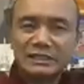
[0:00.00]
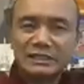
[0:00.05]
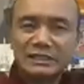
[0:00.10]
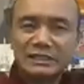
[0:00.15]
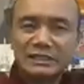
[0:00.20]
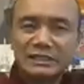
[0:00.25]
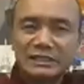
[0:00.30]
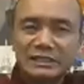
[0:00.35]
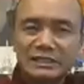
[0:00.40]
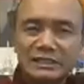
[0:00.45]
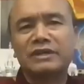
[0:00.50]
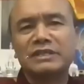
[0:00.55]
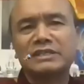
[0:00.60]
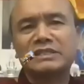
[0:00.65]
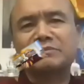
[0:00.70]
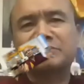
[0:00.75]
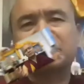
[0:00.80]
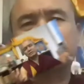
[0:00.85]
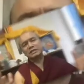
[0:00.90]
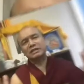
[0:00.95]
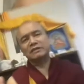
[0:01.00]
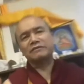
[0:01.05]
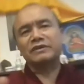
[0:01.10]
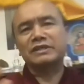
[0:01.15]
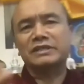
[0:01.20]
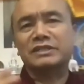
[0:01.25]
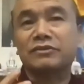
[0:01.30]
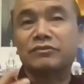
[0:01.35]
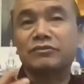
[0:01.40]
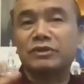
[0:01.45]
identifies himself
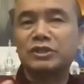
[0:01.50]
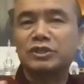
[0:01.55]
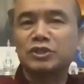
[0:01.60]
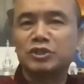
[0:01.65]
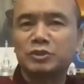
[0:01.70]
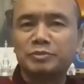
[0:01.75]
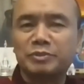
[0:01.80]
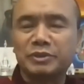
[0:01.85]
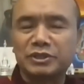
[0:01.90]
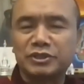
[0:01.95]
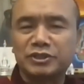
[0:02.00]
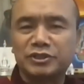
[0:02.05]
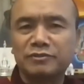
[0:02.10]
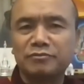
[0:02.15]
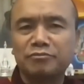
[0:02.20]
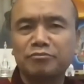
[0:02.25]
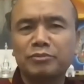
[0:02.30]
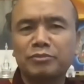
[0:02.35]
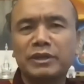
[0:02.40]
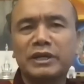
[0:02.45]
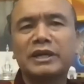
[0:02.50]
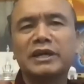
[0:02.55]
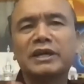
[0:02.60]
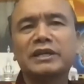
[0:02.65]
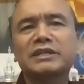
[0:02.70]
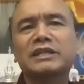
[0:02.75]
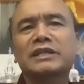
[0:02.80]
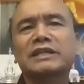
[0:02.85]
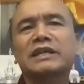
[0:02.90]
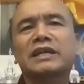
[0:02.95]
as a religious person, and
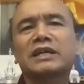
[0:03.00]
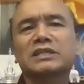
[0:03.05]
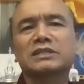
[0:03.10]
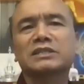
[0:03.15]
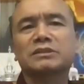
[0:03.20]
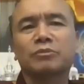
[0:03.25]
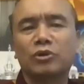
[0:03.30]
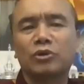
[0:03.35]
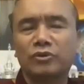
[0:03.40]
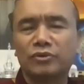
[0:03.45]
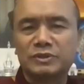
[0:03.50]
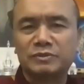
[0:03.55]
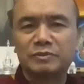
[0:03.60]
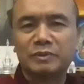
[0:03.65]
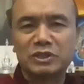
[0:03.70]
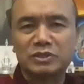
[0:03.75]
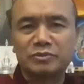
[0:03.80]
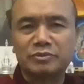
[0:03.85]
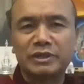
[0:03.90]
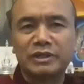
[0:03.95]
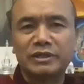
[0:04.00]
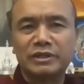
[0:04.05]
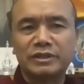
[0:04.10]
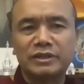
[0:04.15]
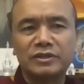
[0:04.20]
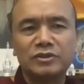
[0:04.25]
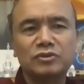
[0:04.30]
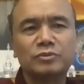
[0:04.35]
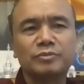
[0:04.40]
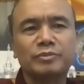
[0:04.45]
he has moral
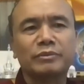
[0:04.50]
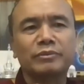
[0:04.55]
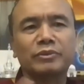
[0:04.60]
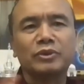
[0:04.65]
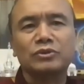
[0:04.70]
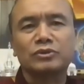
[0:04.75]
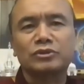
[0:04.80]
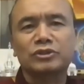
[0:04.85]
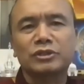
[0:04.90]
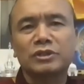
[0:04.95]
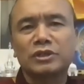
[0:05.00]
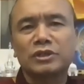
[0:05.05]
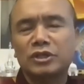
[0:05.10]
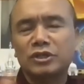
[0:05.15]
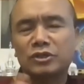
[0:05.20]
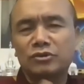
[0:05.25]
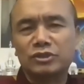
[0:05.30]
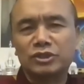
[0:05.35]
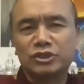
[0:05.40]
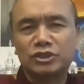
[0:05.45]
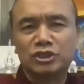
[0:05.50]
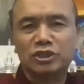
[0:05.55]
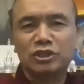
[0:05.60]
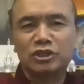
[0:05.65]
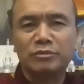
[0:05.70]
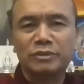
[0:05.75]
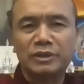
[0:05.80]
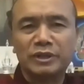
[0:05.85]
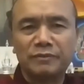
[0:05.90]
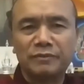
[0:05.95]
responsibility to promote religious
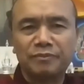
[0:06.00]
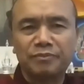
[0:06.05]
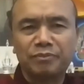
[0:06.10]
harmony.